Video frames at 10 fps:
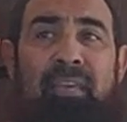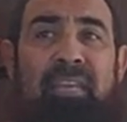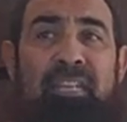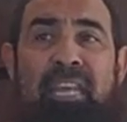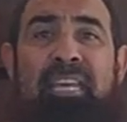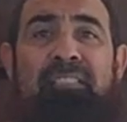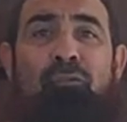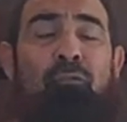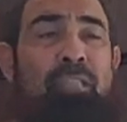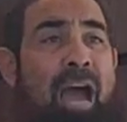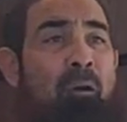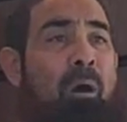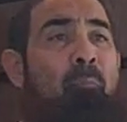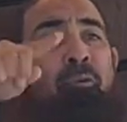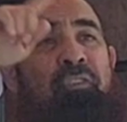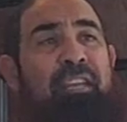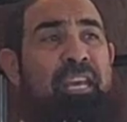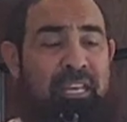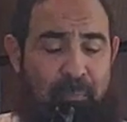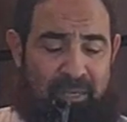need to da'wah more than
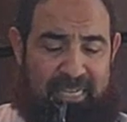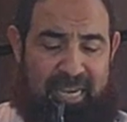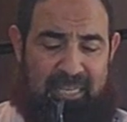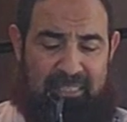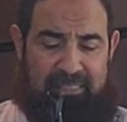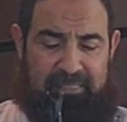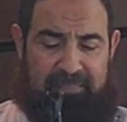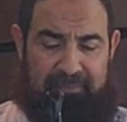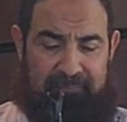anybody else.